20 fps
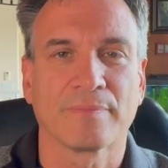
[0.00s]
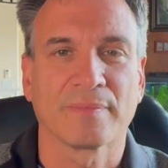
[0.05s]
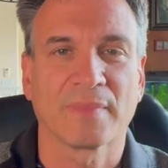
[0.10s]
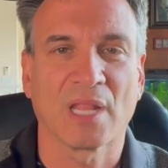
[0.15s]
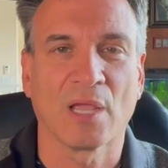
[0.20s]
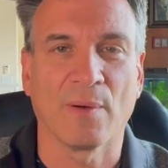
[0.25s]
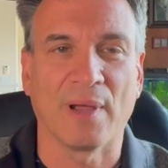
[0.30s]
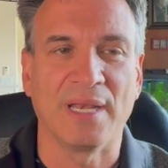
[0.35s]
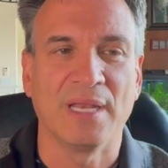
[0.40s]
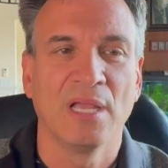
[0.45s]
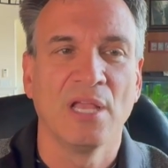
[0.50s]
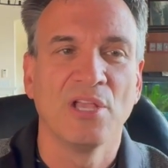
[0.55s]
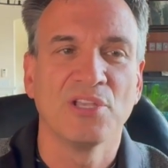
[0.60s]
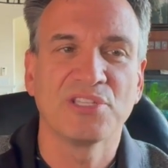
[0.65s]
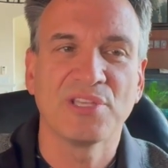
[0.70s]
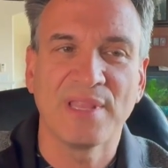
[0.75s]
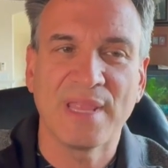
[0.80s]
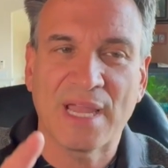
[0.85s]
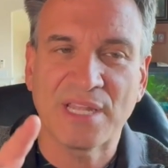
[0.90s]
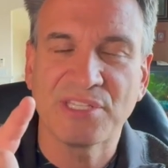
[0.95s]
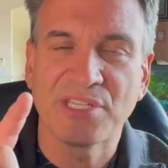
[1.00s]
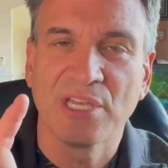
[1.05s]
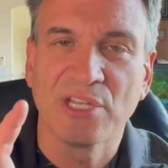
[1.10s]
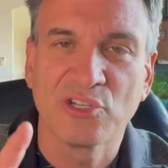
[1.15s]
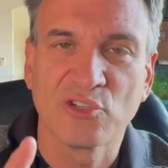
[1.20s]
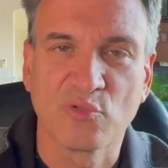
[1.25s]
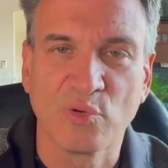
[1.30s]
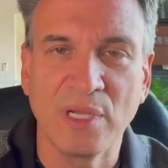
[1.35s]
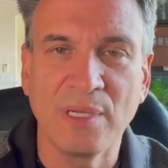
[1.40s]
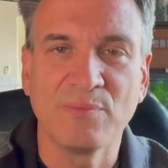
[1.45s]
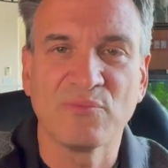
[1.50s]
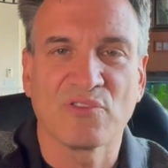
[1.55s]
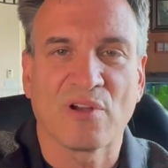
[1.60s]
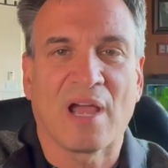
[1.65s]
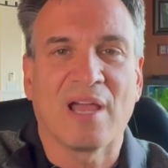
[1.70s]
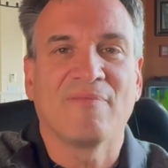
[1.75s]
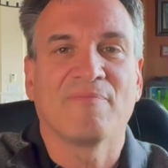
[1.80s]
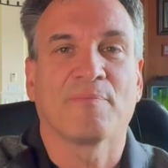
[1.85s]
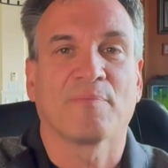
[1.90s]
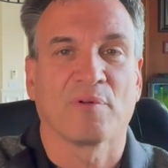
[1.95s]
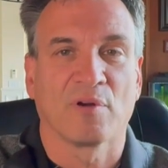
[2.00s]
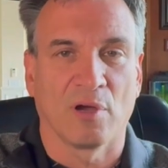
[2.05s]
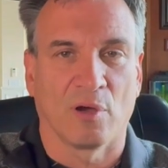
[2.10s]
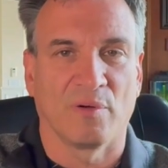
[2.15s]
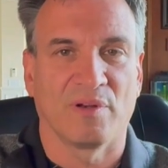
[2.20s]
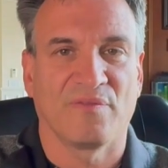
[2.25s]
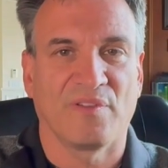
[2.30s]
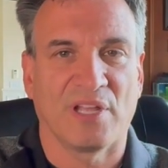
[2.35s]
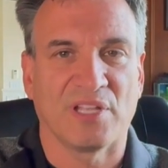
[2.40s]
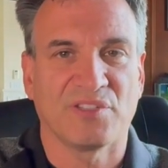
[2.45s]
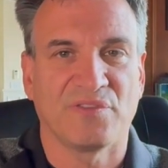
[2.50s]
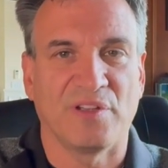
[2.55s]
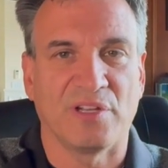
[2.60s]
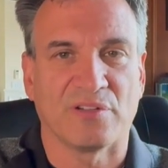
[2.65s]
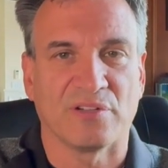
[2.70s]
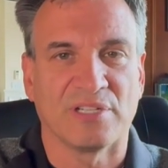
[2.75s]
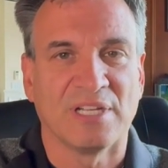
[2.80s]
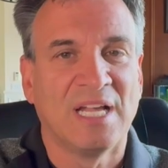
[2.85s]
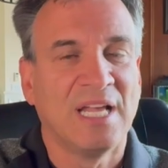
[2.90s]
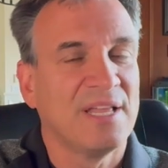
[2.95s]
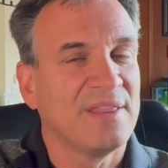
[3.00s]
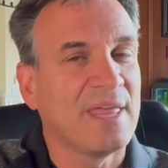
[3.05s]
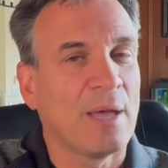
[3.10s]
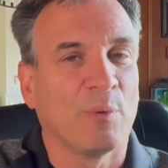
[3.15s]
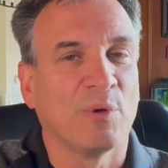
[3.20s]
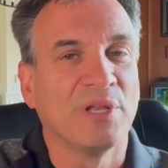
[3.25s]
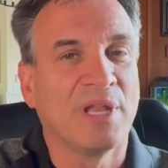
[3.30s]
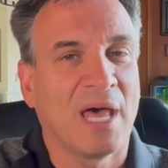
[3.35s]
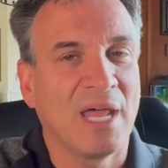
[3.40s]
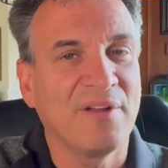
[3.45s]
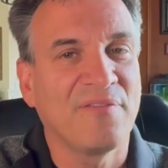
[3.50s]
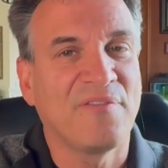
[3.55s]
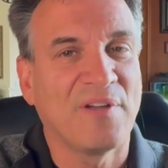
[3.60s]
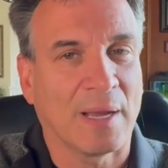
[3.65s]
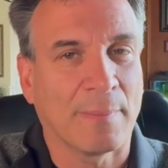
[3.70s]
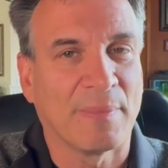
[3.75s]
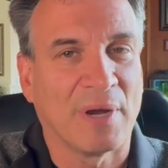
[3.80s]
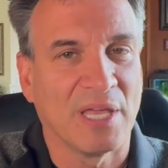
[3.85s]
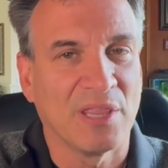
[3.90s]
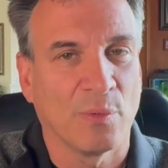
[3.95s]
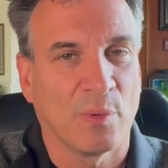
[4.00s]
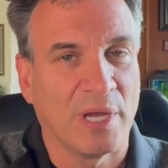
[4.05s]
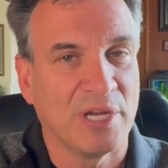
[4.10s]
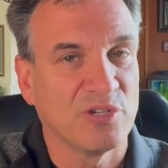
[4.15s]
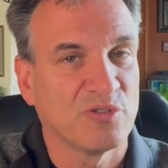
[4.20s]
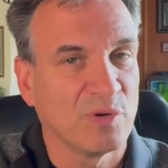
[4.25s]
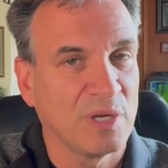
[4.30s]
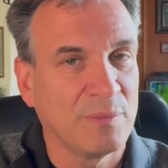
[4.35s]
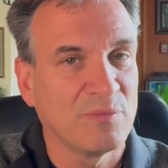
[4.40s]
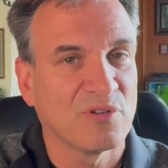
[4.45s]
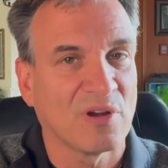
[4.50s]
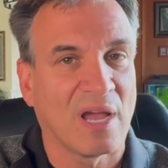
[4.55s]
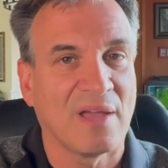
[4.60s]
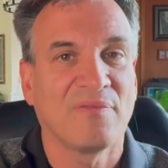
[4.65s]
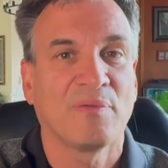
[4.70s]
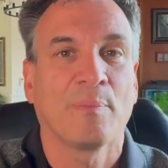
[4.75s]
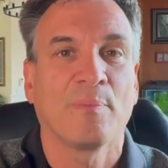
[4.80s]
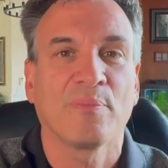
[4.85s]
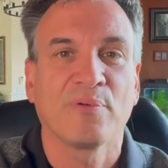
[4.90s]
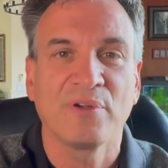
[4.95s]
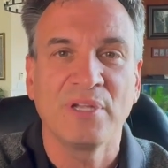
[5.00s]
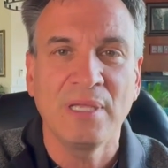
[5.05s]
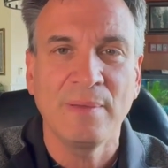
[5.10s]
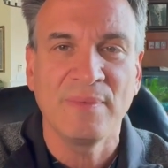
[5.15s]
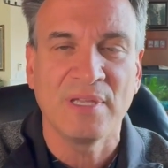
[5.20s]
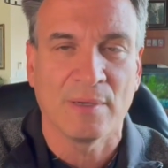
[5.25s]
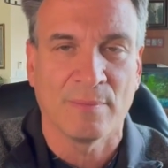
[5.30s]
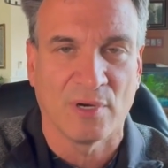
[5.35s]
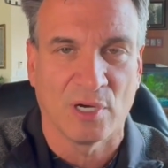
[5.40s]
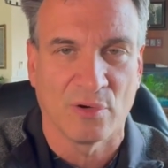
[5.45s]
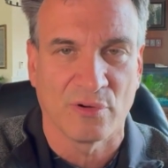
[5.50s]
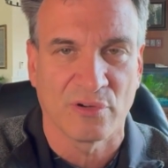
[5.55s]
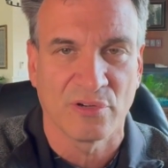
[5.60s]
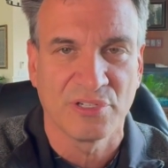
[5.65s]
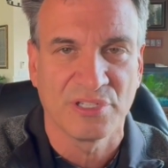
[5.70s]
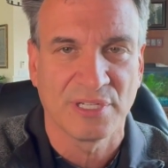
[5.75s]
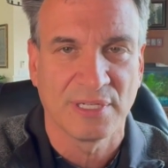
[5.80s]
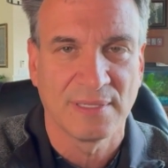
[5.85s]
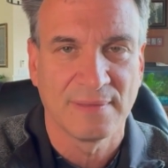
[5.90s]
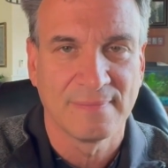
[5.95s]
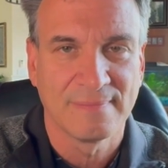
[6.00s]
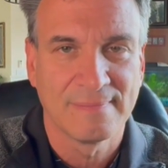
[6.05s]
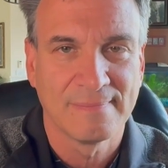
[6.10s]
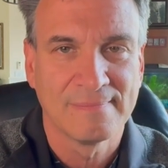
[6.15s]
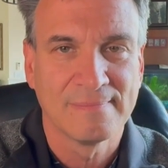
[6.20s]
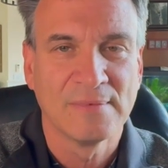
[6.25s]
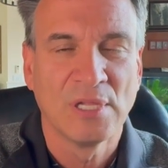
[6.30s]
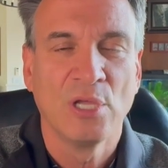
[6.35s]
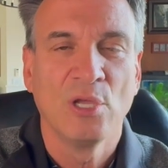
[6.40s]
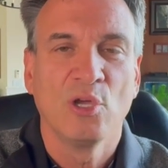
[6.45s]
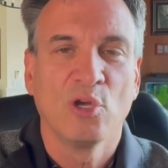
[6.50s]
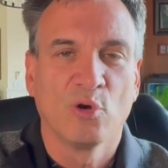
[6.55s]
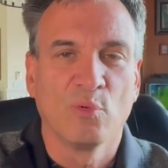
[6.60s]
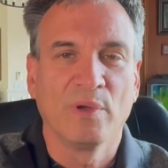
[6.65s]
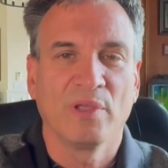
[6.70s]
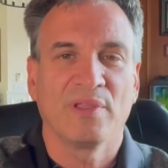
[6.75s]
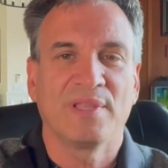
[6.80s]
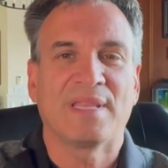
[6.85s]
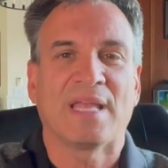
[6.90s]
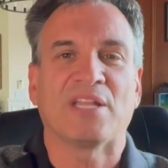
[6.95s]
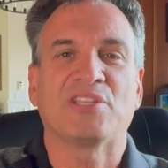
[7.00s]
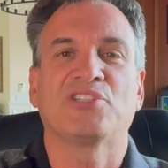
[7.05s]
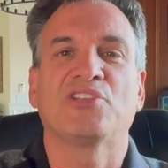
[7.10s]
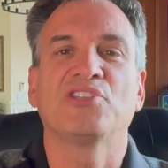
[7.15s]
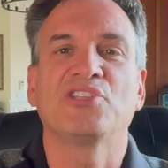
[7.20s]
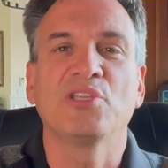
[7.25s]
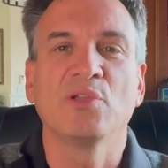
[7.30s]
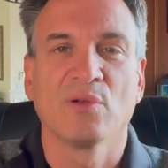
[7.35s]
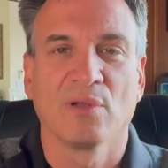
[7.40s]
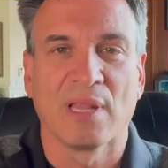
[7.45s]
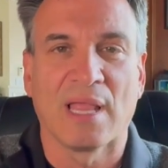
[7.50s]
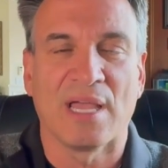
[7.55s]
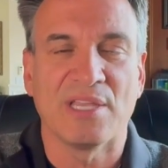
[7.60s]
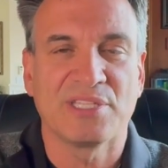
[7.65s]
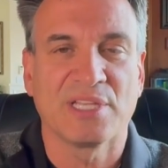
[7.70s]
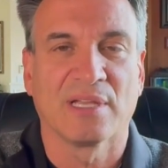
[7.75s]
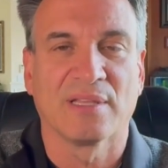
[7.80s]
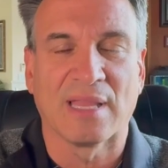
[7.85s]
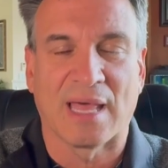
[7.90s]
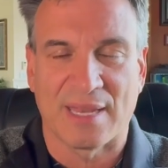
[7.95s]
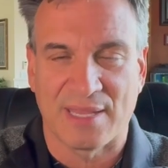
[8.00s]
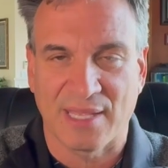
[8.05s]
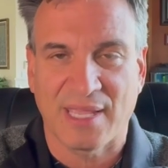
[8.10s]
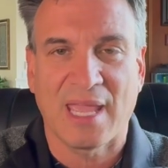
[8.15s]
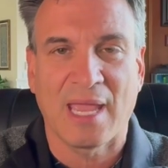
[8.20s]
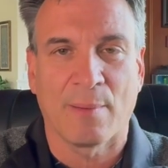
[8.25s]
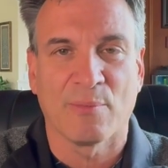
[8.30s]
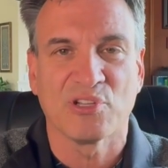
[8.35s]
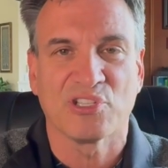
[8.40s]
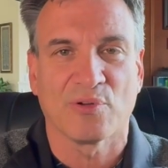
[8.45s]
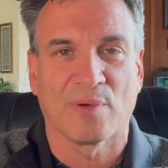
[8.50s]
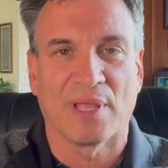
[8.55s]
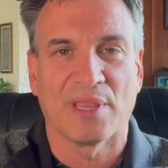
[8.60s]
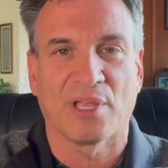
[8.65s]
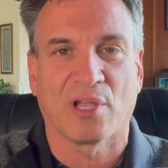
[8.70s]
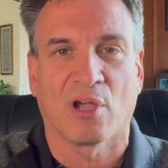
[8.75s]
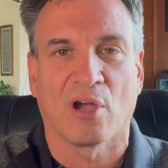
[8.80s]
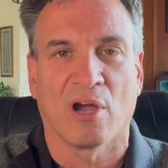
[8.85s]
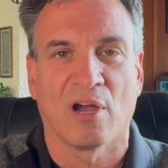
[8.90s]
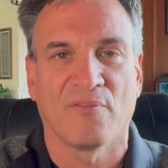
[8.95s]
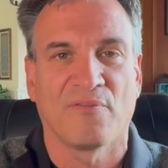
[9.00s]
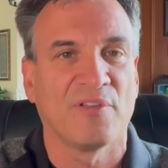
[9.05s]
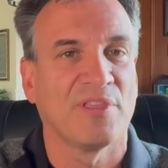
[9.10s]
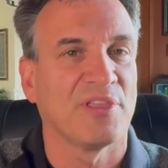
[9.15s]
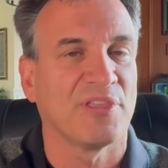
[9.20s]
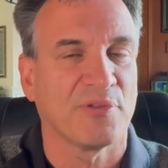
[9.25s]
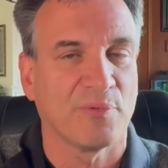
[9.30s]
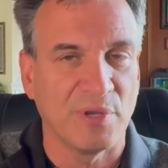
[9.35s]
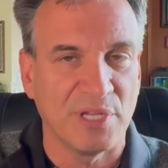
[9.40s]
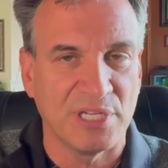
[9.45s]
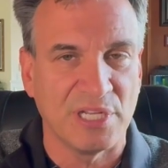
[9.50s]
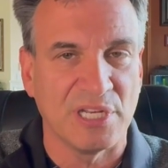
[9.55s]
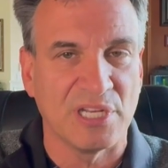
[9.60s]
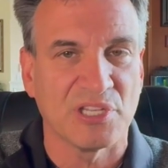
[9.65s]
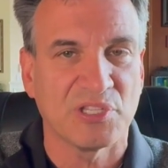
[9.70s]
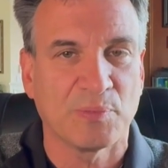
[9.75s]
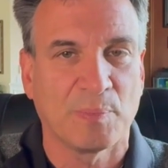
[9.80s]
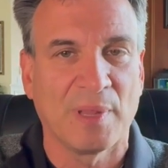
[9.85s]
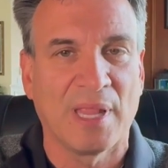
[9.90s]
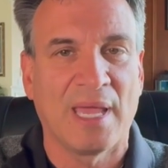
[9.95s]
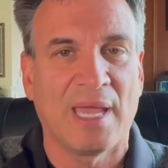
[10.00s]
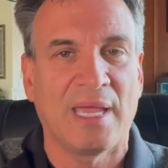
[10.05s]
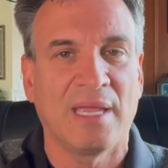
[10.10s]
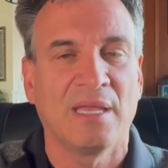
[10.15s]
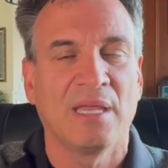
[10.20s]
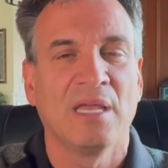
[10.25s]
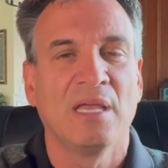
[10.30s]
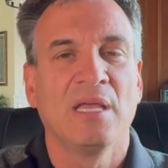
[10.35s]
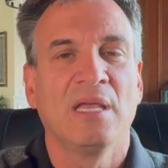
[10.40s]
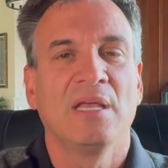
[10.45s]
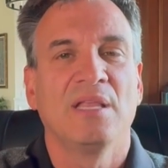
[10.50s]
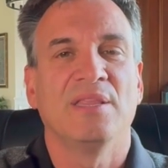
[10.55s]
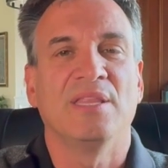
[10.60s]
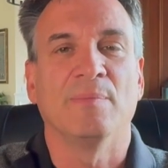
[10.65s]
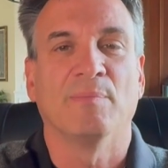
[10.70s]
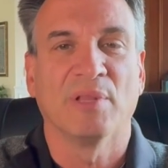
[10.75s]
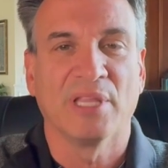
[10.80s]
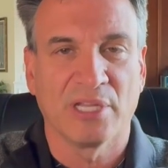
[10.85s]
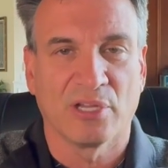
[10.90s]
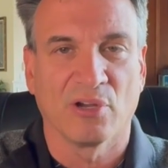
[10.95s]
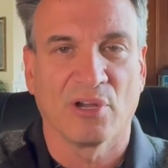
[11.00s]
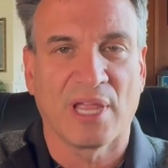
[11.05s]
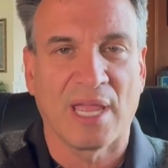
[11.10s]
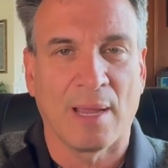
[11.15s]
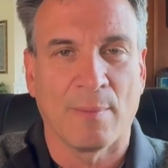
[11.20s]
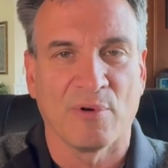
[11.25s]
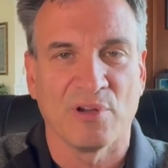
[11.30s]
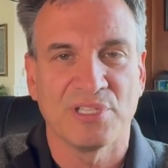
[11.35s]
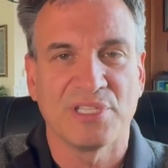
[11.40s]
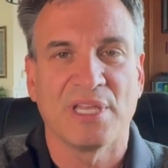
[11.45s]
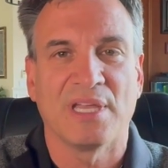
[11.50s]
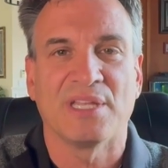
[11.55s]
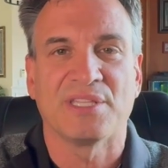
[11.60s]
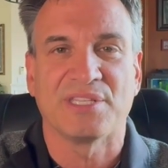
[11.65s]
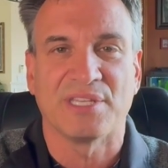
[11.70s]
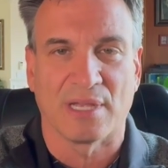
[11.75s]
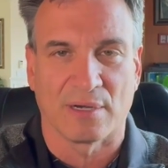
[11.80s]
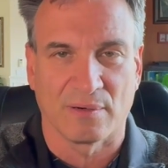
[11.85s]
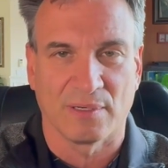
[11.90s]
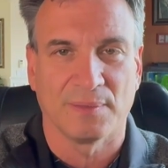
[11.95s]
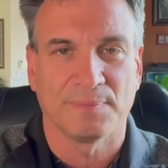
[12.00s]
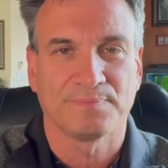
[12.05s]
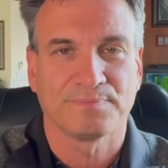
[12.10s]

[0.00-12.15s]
All right, so that's Dream Drive Pro advanced features. That will not affect, by the way, Dream Drive Premium owners, who really, that's just utilizing a lot of the cameras around the car for the 3D display, the blinker cameras, etc.